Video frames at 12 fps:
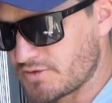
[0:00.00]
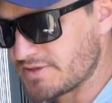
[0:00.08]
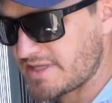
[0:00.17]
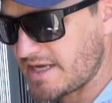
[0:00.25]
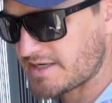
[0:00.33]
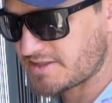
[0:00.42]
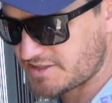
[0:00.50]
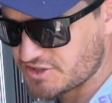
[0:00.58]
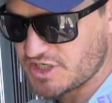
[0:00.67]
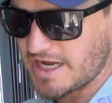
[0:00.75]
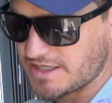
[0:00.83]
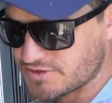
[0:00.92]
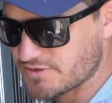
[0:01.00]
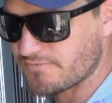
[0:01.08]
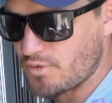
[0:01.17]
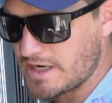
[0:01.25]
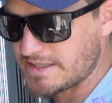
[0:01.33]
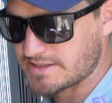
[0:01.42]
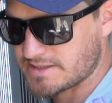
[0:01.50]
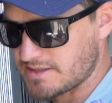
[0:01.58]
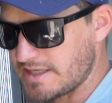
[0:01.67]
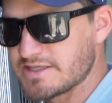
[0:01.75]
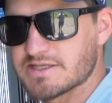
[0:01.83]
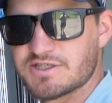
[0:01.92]
because that's change of weight, the
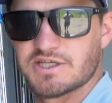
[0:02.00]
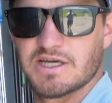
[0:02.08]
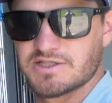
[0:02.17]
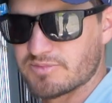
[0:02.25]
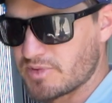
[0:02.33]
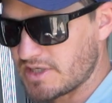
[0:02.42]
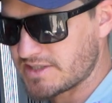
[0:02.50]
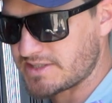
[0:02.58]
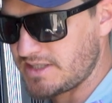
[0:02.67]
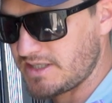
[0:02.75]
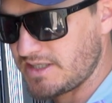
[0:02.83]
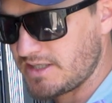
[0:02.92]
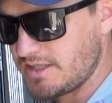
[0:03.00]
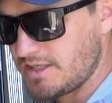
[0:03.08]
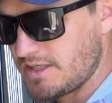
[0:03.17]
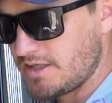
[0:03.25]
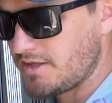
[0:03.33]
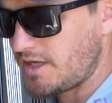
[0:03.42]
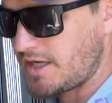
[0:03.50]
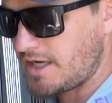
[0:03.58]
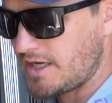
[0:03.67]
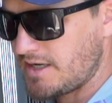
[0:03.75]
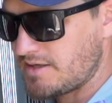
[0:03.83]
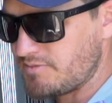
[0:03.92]
interchangeability.
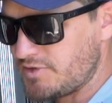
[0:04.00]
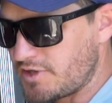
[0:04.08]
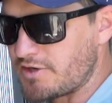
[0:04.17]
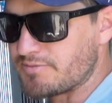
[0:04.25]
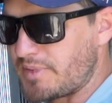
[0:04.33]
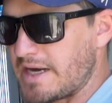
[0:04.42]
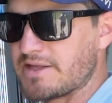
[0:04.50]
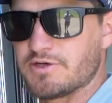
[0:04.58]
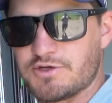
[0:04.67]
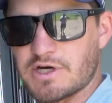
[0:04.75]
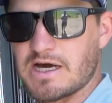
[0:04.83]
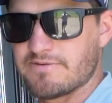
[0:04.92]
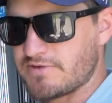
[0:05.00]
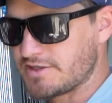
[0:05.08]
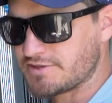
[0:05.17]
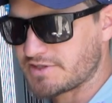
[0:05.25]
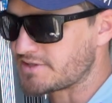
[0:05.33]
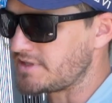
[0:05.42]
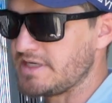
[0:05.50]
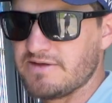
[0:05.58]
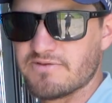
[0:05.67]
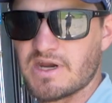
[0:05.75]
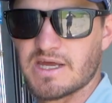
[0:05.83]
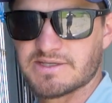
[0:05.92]
You don't buy the driver and just
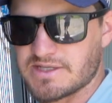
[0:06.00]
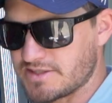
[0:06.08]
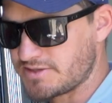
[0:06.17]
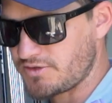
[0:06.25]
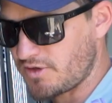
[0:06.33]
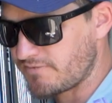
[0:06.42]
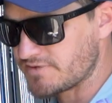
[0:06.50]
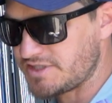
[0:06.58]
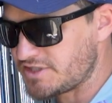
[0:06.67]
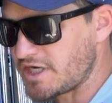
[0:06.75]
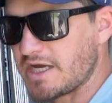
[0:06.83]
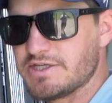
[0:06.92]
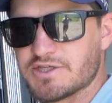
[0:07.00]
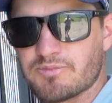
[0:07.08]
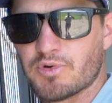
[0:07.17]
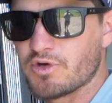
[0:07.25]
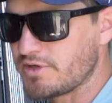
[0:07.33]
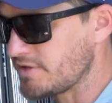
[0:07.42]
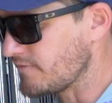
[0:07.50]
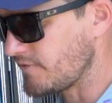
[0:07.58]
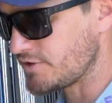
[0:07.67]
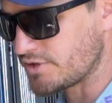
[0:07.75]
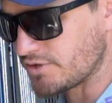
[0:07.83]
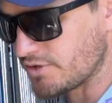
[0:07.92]
leave it as is. You obviously change it per
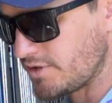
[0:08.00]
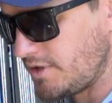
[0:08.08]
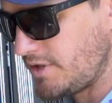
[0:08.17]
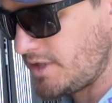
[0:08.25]
individual.